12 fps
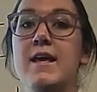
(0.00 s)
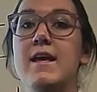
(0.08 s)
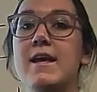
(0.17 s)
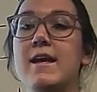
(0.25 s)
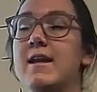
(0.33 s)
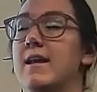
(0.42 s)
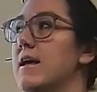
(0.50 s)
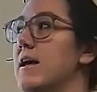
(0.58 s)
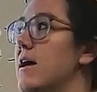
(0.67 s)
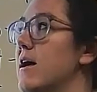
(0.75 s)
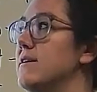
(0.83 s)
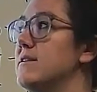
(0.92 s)
in
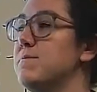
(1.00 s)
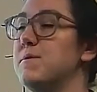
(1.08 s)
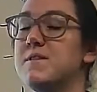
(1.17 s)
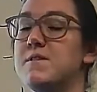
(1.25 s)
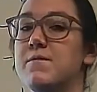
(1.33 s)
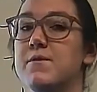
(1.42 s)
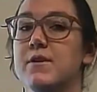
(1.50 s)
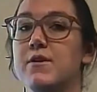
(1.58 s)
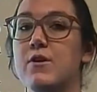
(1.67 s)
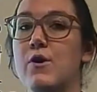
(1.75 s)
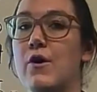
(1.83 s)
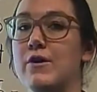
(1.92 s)
a specific
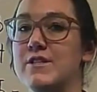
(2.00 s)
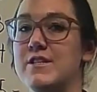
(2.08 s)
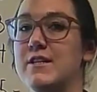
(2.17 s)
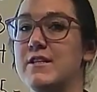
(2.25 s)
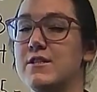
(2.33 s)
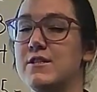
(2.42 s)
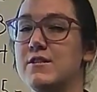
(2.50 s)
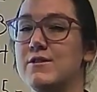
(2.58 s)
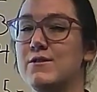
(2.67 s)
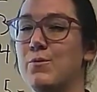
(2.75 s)
continent.